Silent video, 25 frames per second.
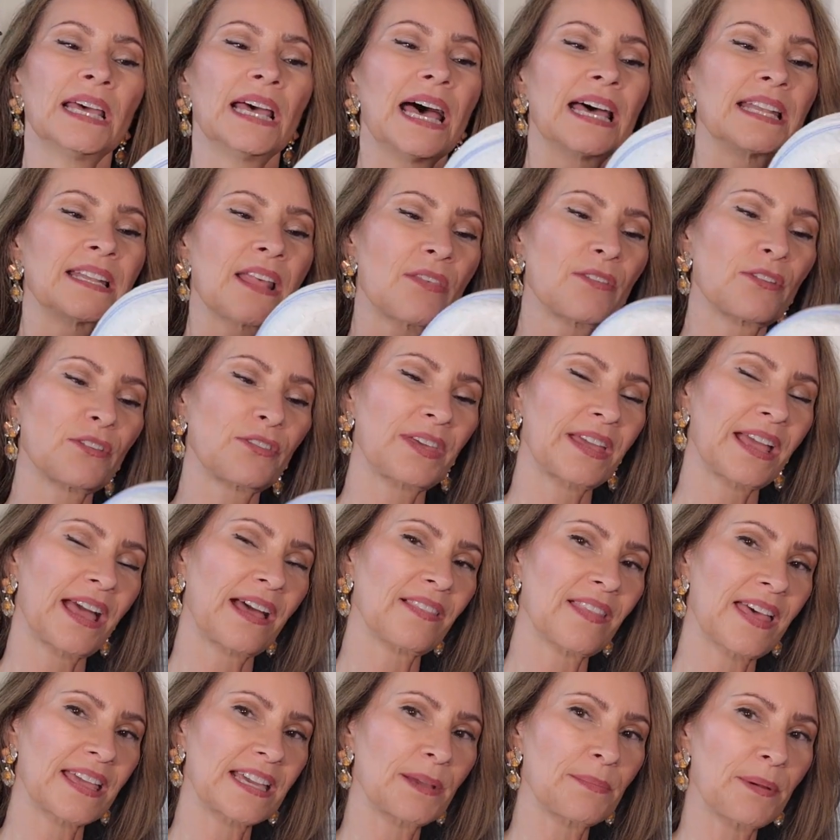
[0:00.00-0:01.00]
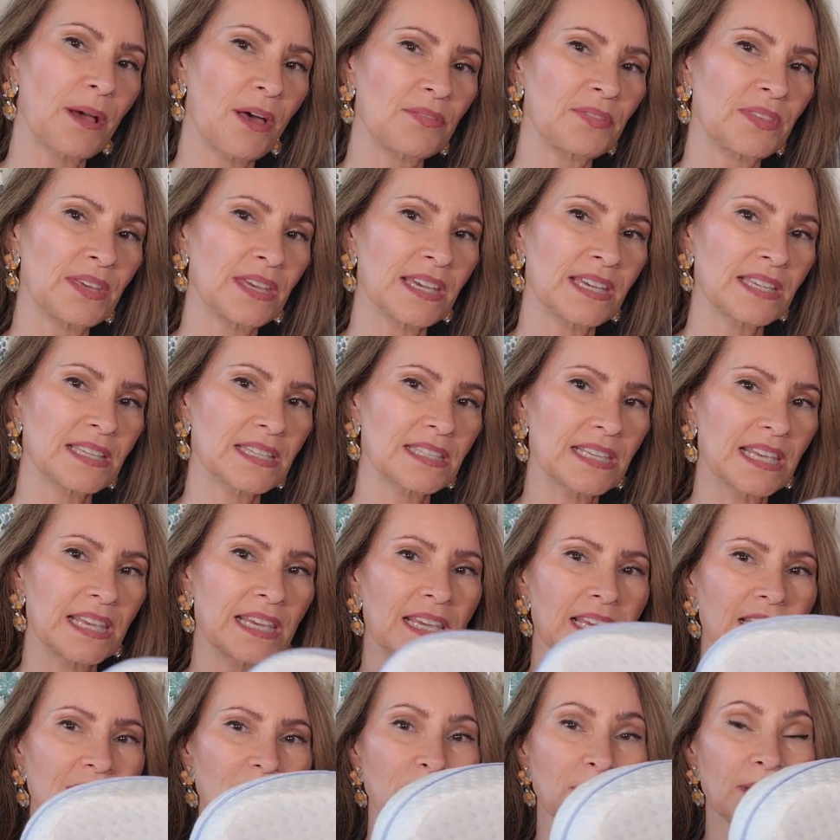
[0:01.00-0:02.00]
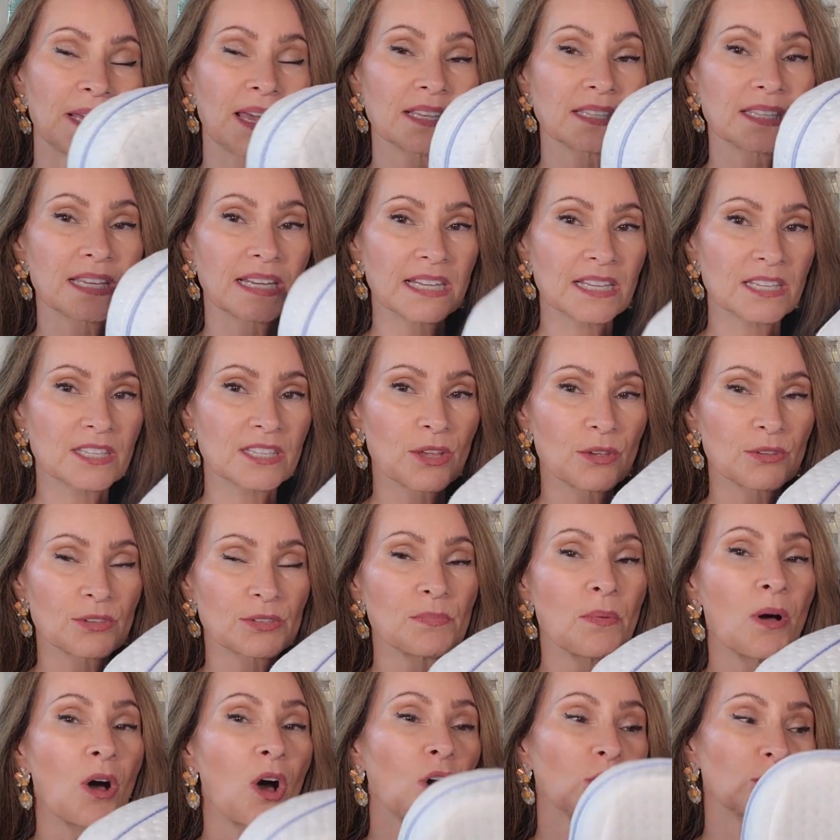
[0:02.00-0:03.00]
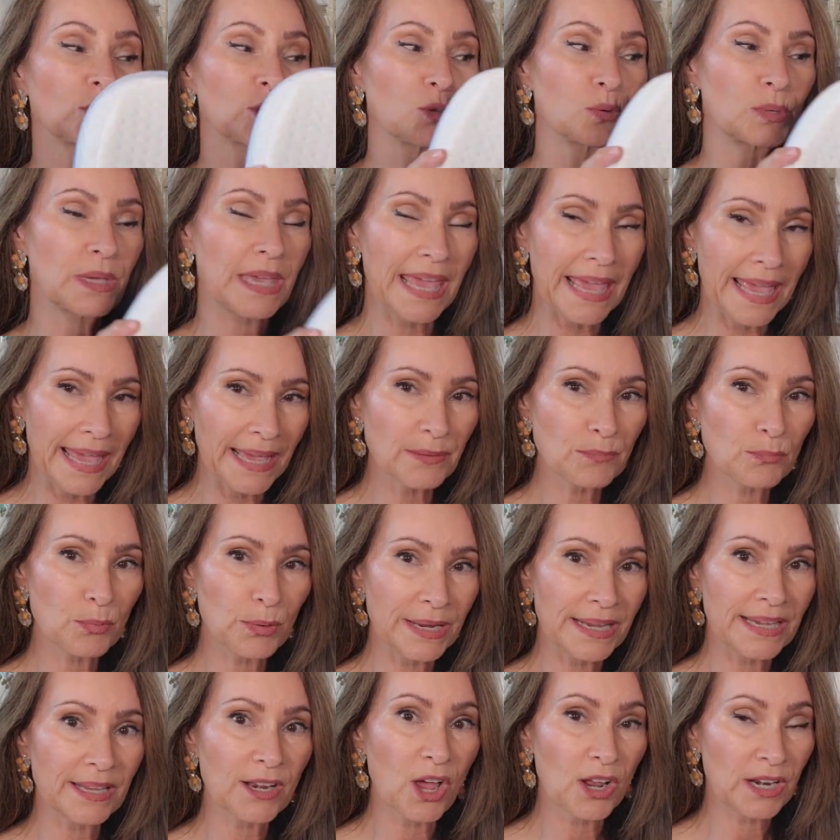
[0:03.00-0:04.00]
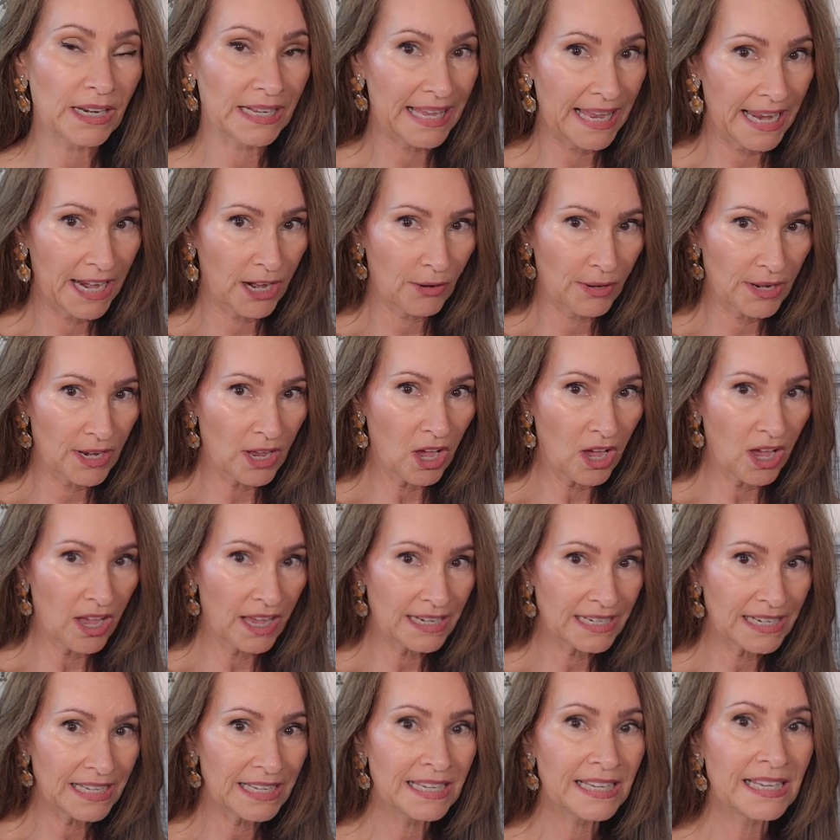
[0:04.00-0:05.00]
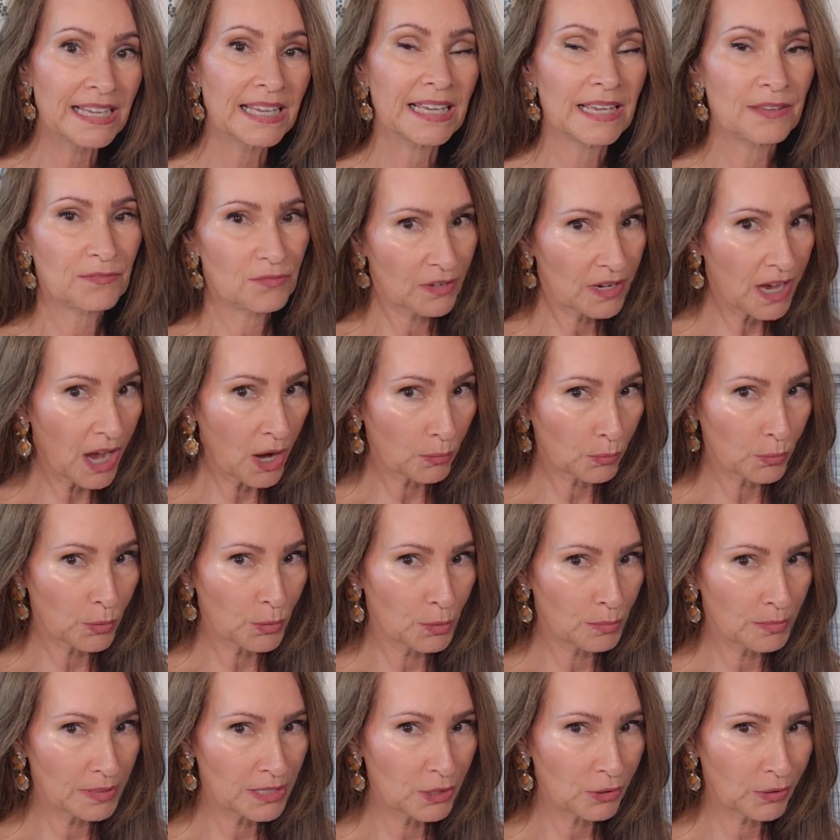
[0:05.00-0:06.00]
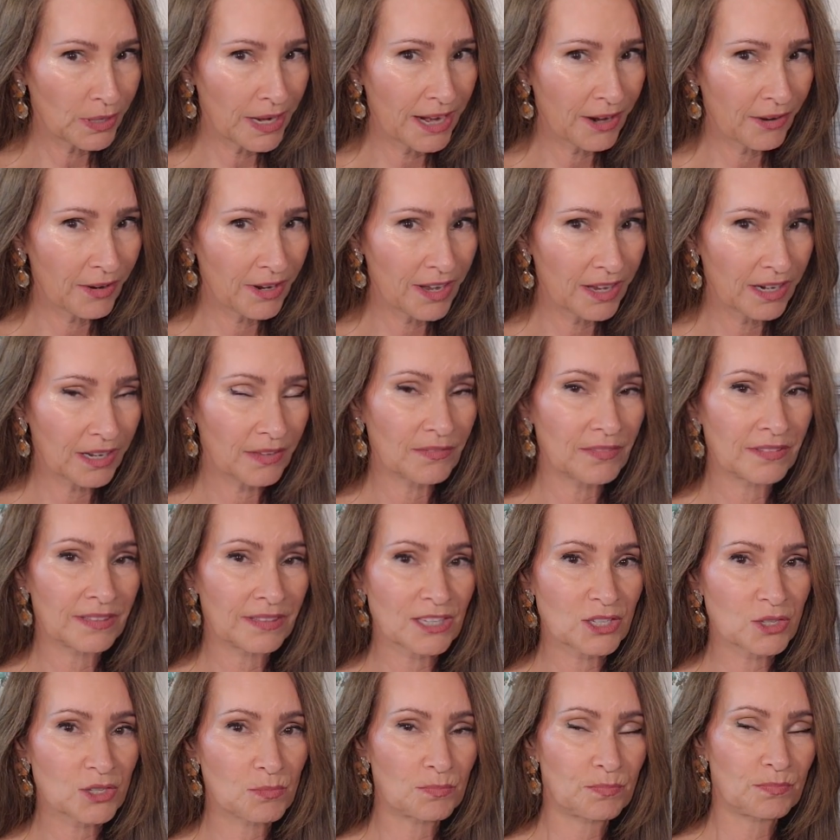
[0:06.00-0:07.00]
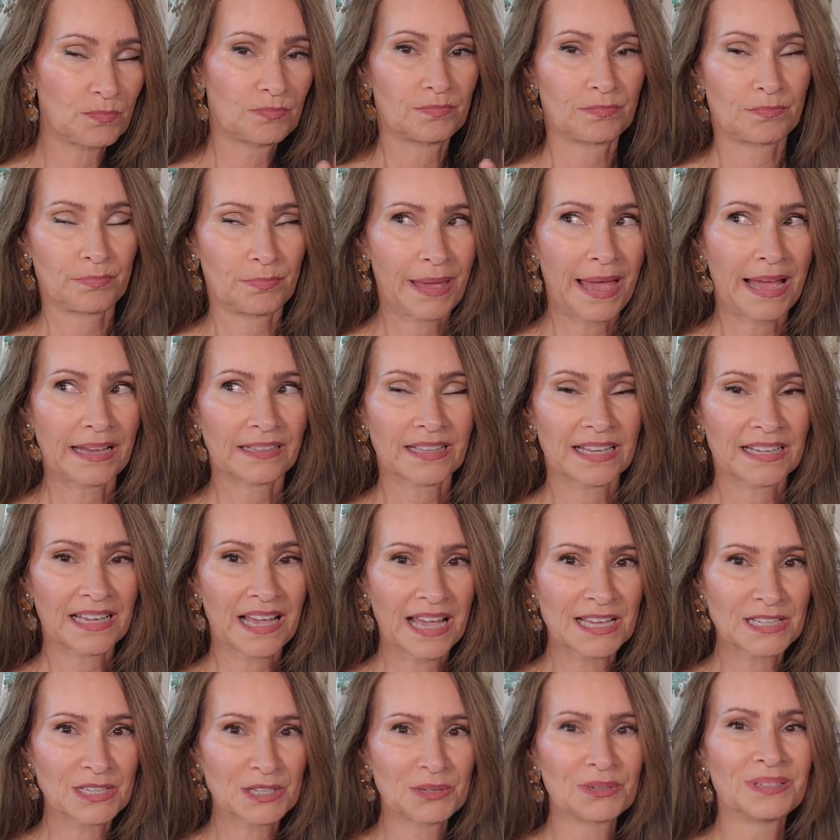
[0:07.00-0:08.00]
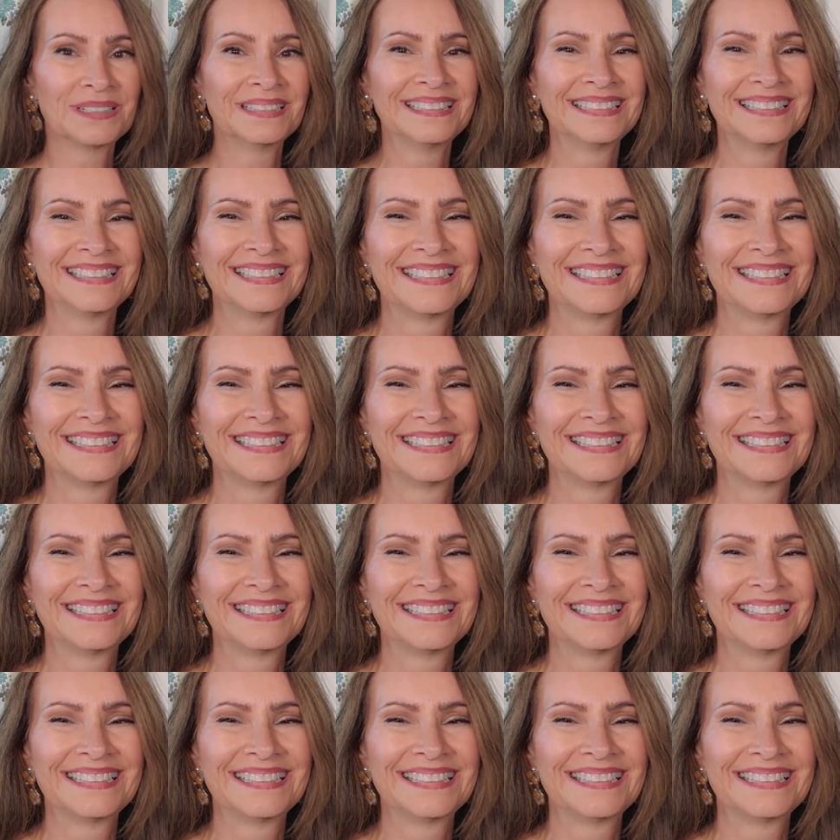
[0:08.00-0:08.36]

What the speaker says: Another thing I like about this is because it is so small, you can bring it on a carry-on if you got room in your carry-on, unless you pack like I do.